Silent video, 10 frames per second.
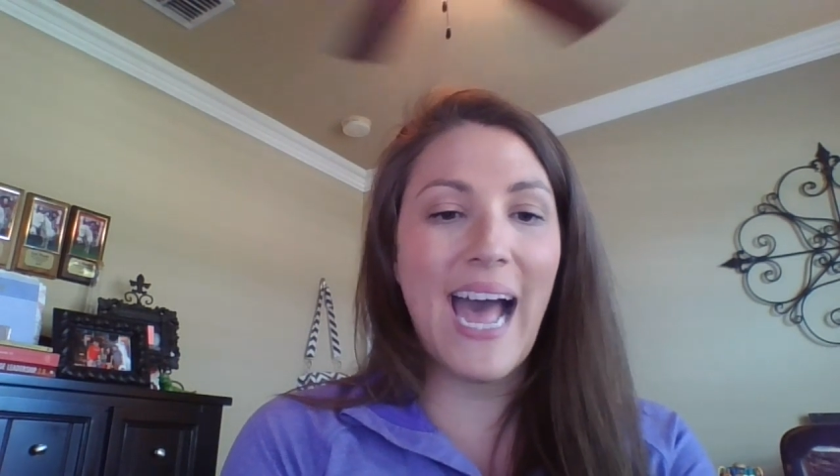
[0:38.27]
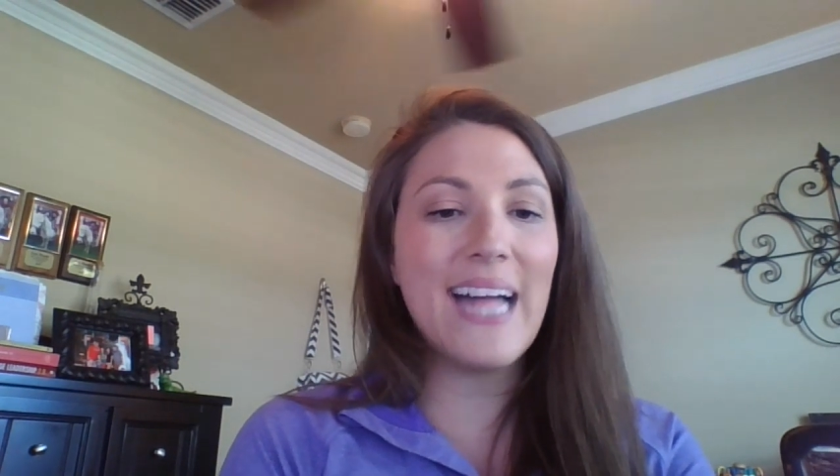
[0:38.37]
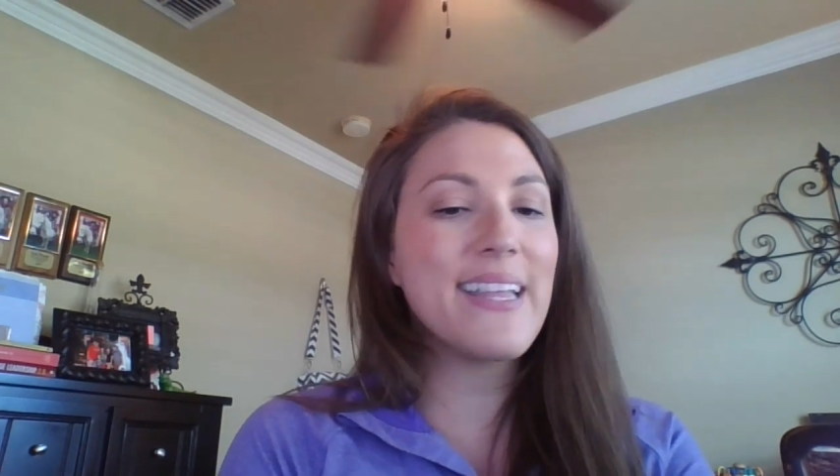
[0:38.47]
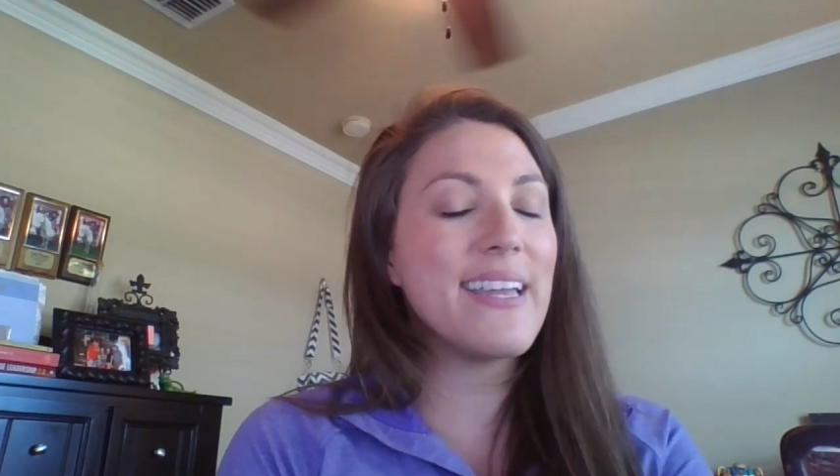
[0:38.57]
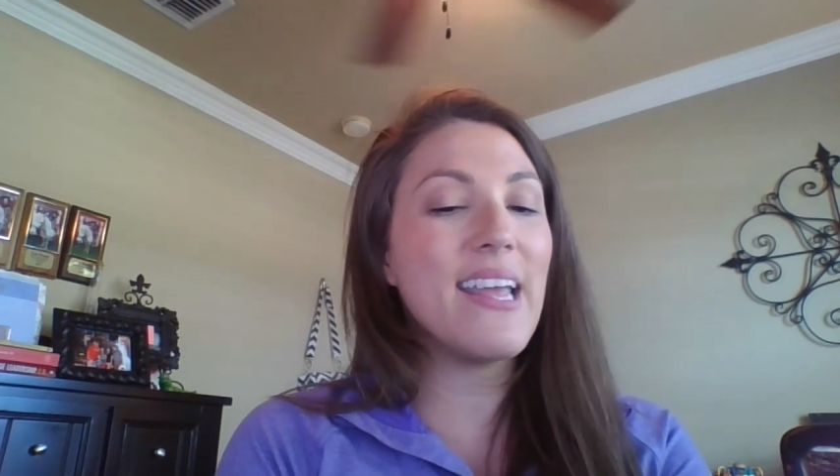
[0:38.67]

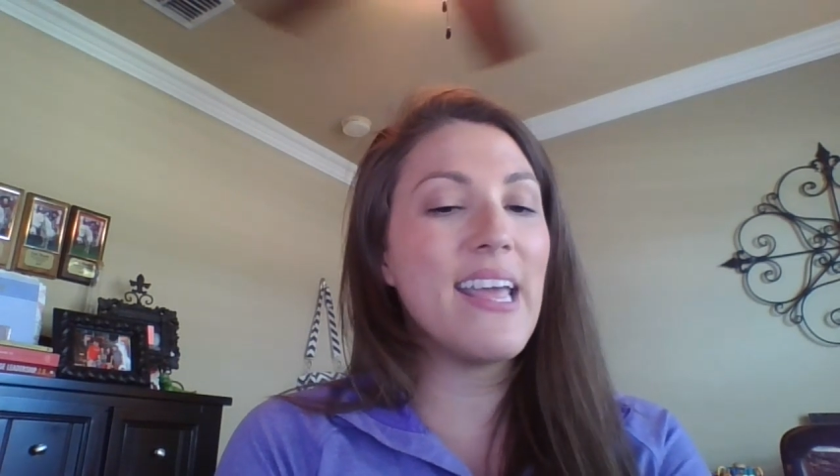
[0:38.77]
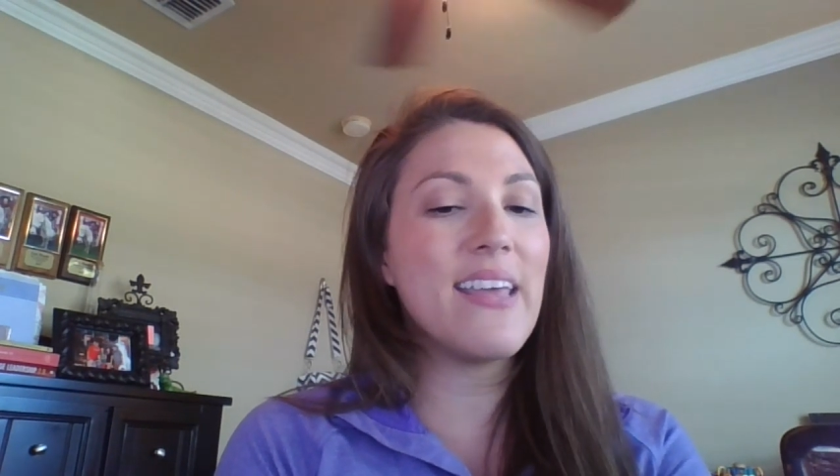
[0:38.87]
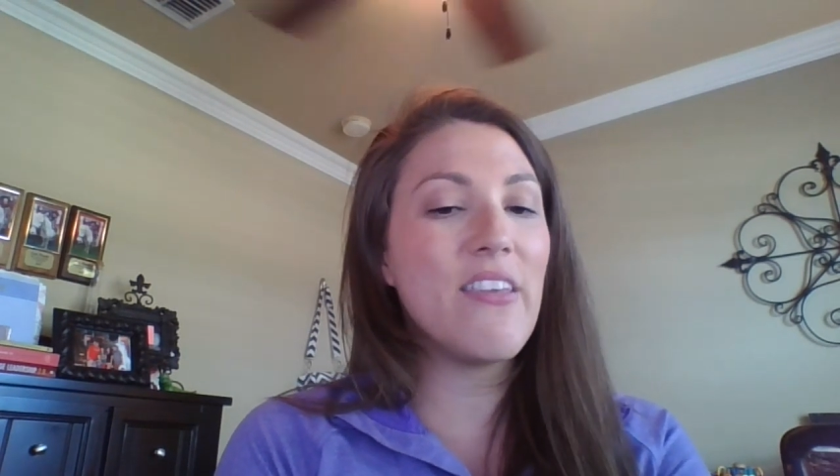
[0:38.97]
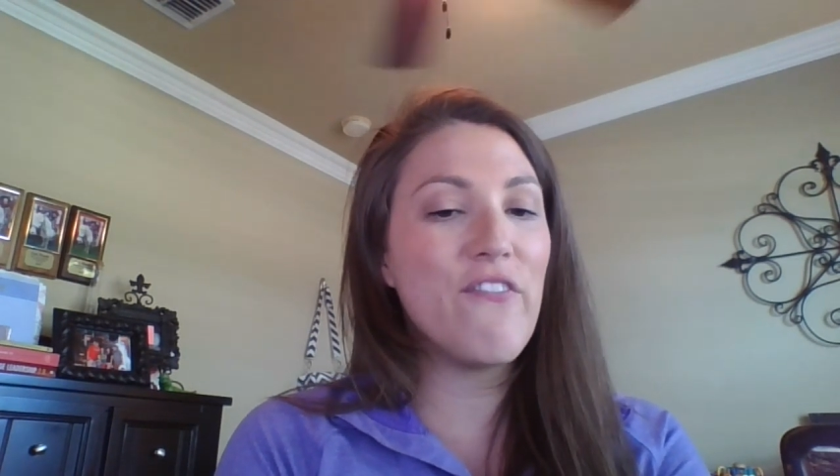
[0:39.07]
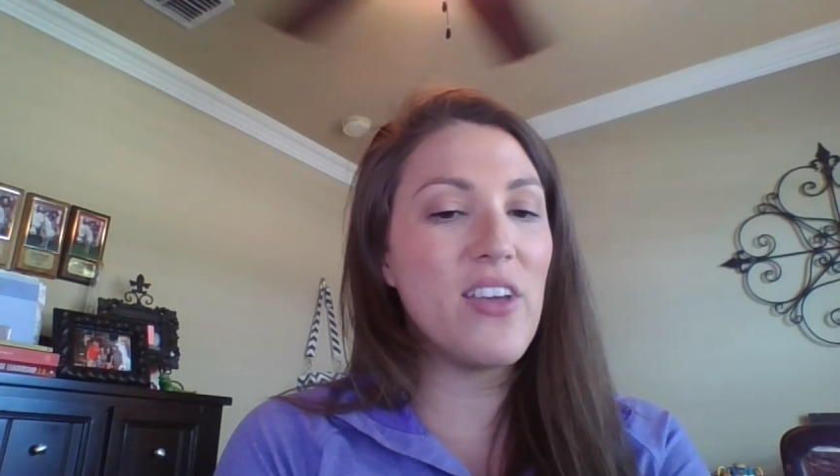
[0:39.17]
Allen,
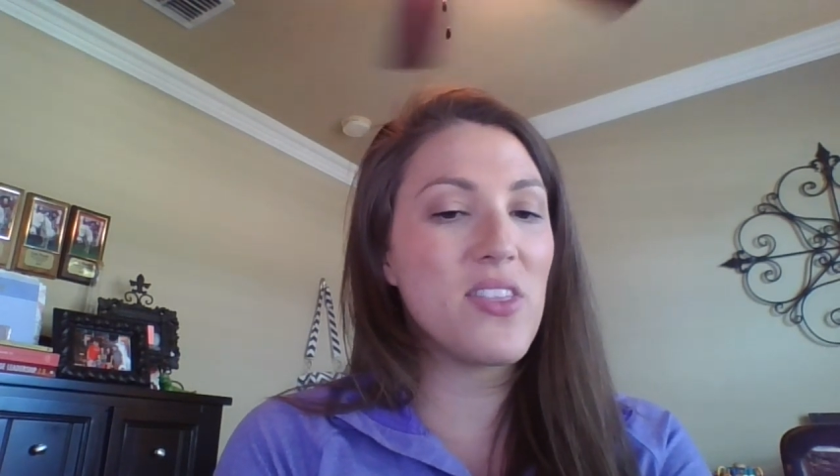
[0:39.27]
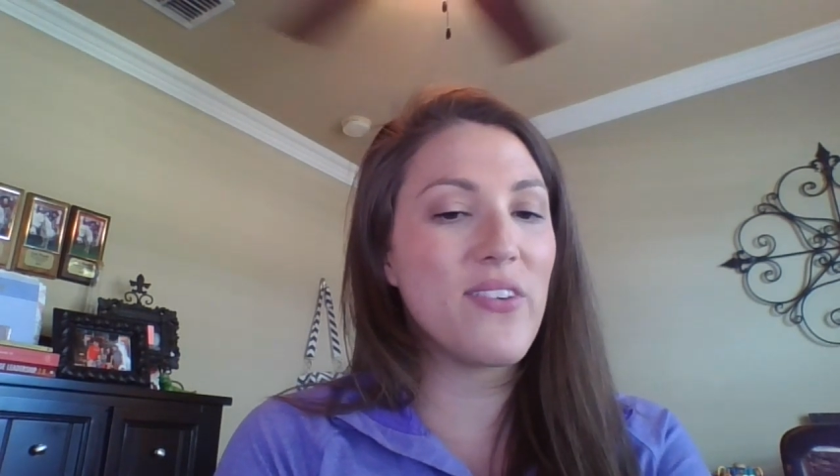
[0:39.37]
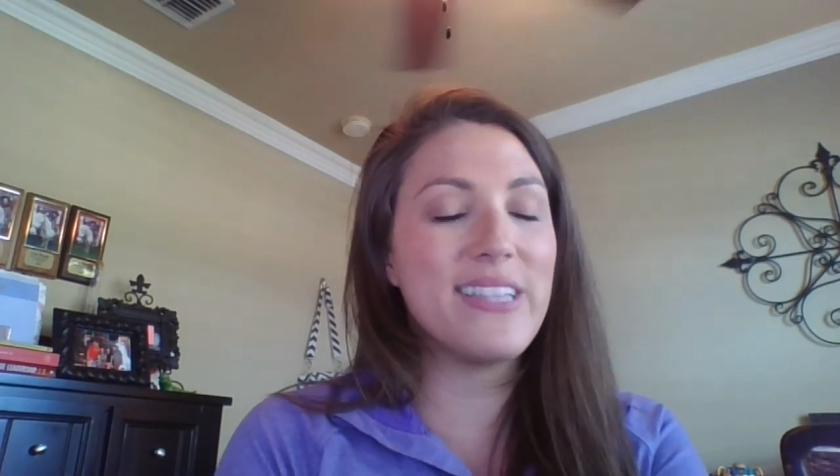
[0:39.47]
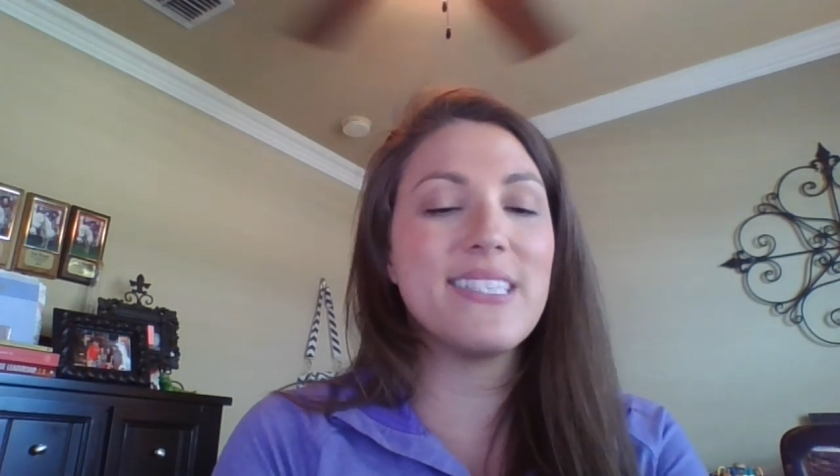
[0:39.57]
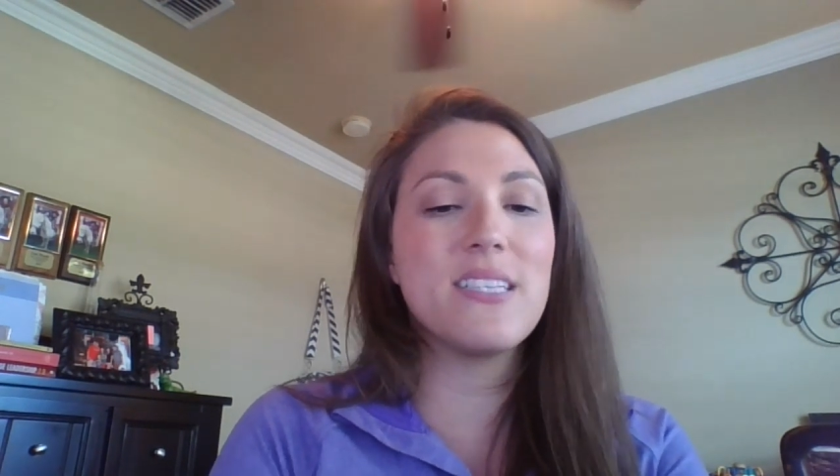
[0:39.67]
and the fifth
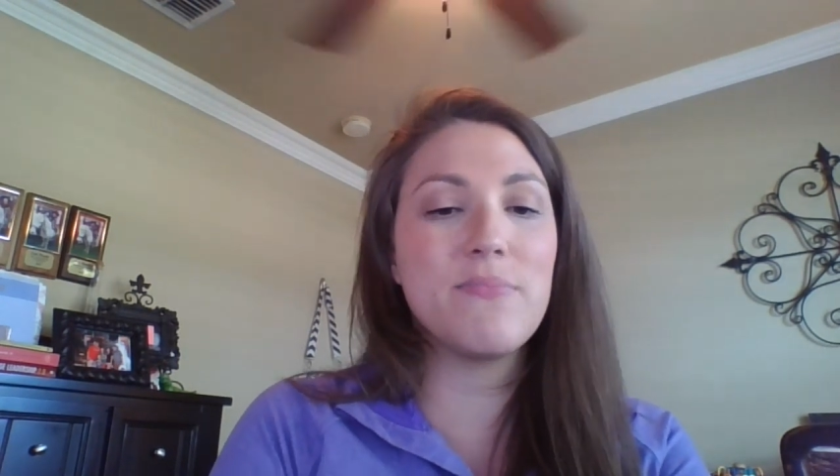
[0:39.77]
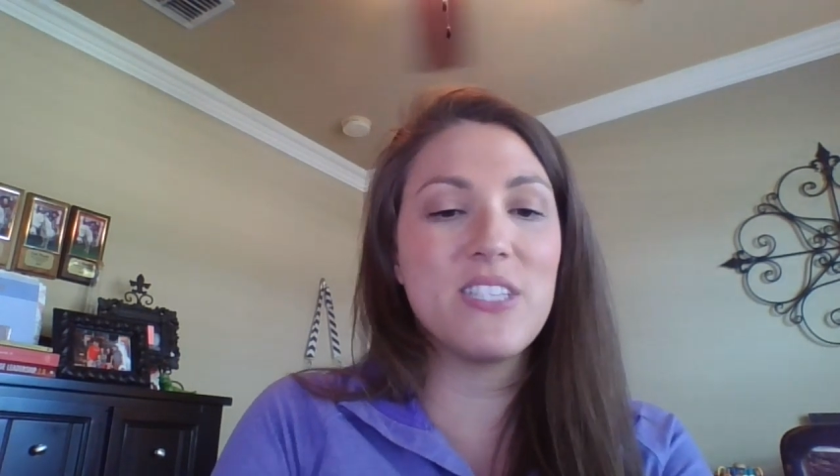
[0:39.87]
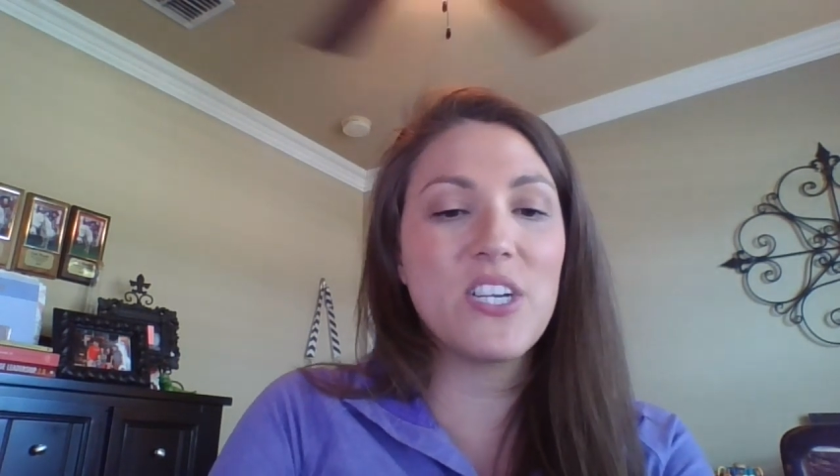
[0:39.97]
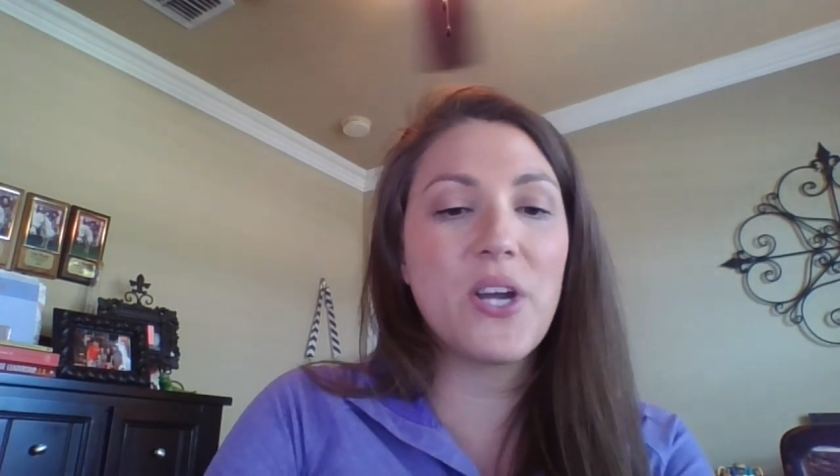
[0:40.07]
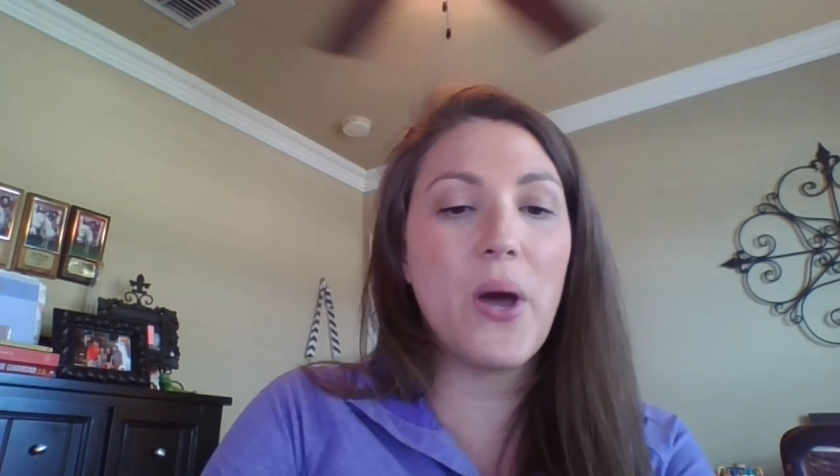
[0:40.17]
one says
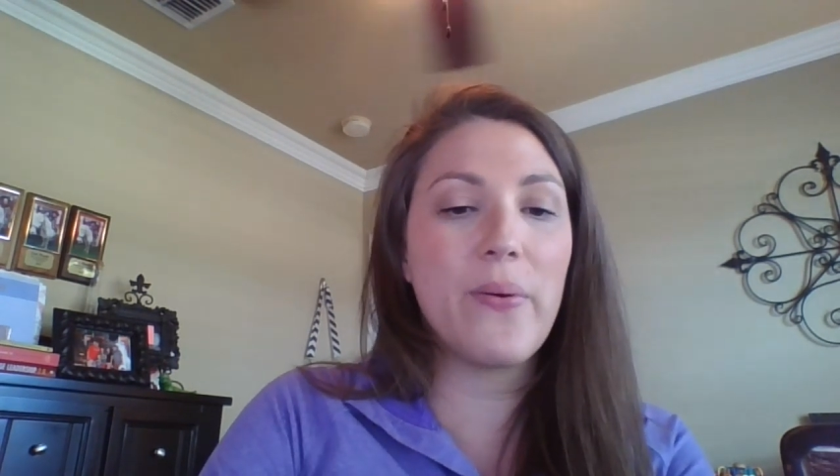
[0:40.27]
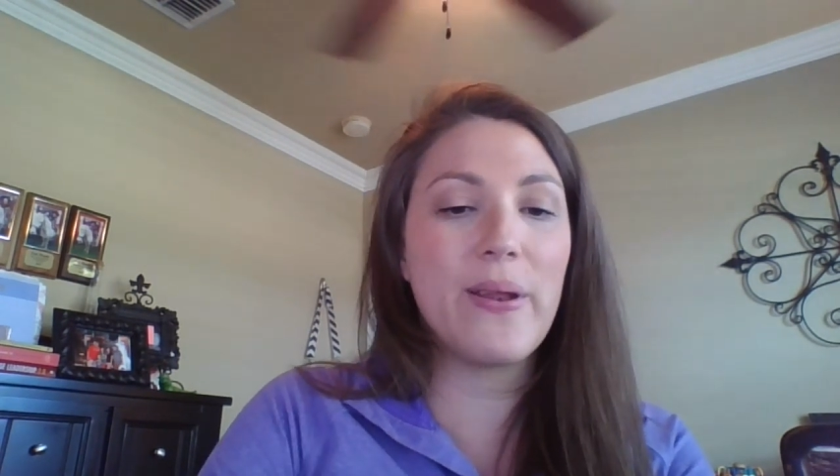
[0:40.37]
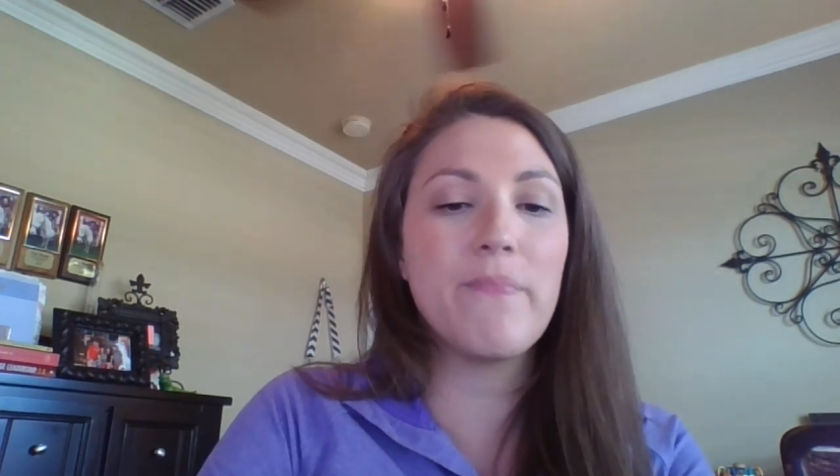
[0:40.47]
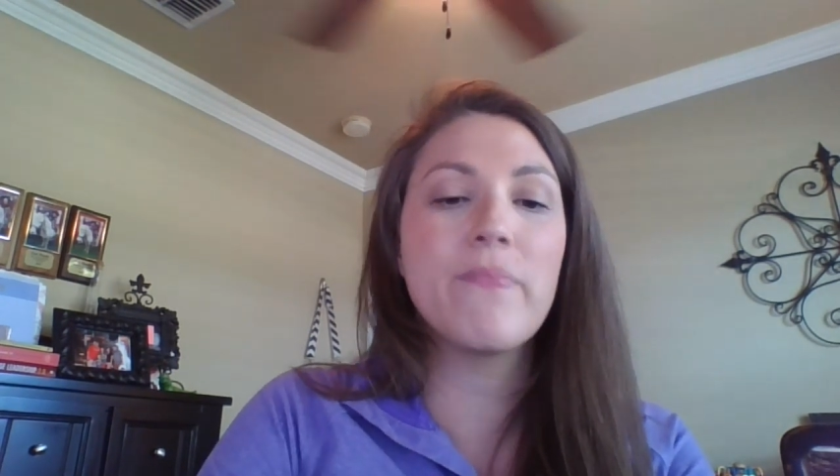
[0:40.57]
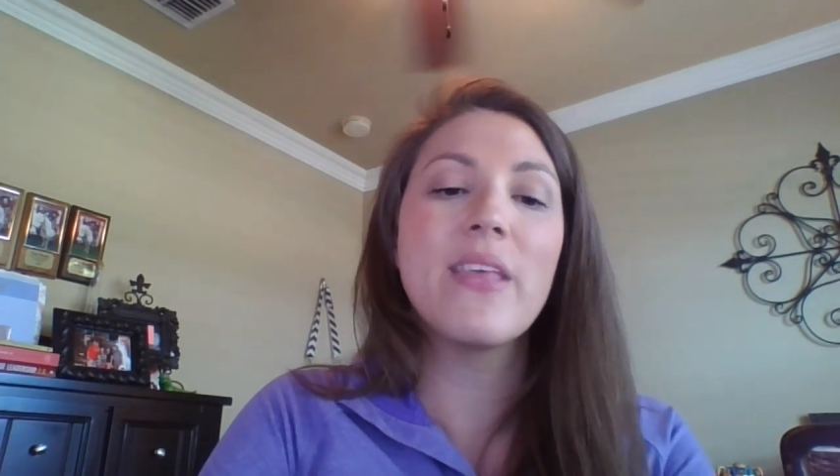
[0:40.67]
Mr.
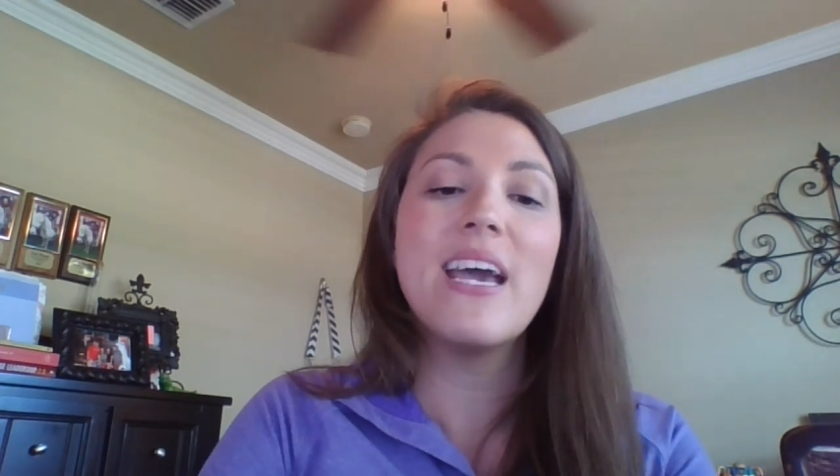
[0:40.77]
Cohen.